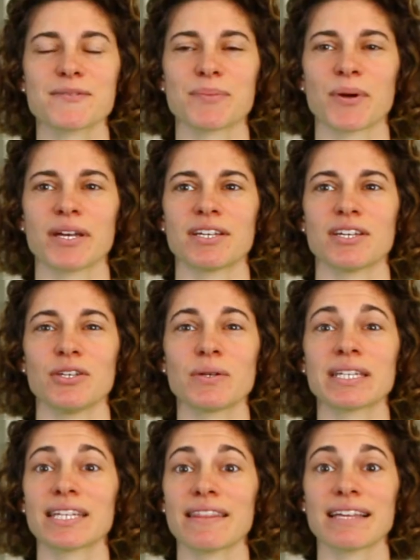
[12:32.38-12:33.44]
point, you
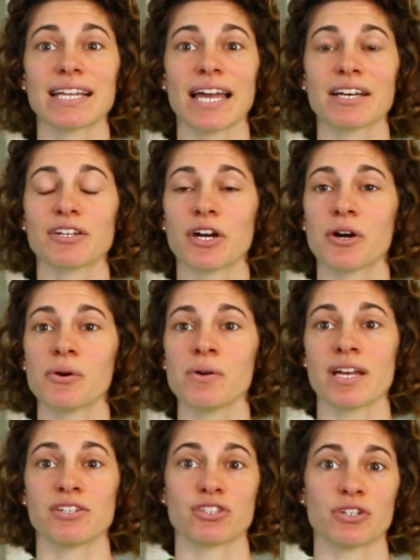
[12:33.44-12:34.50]
can let the client go
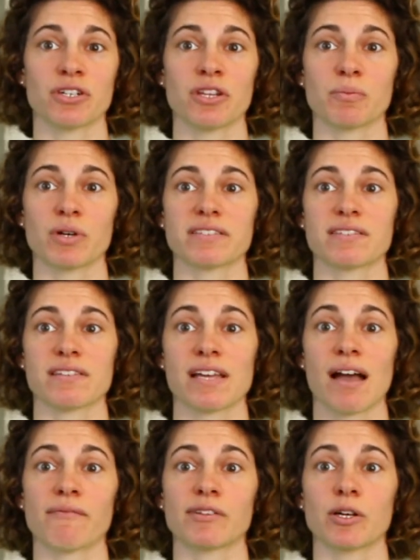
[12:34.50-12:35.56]
and turn in the processing
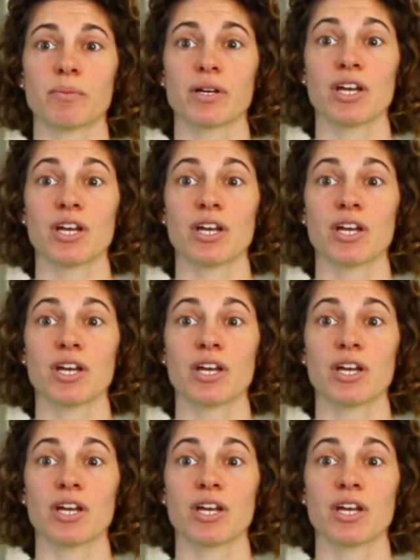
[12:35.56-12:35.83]
envelope.